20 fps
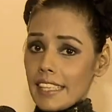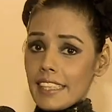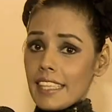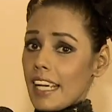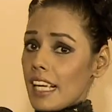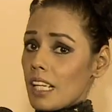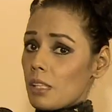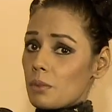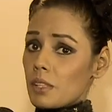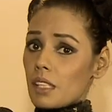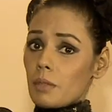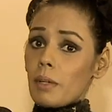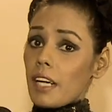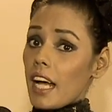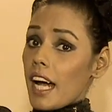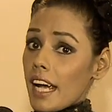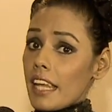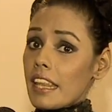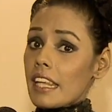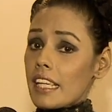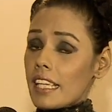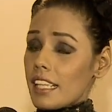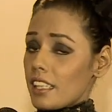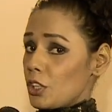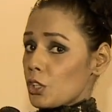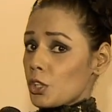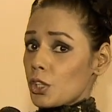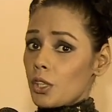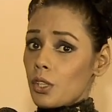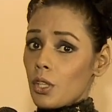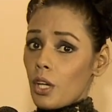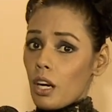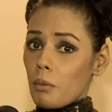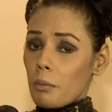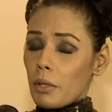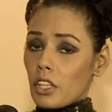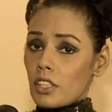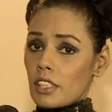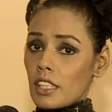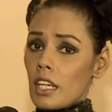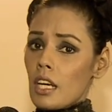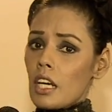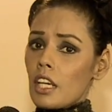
it helps, but I think you should not, because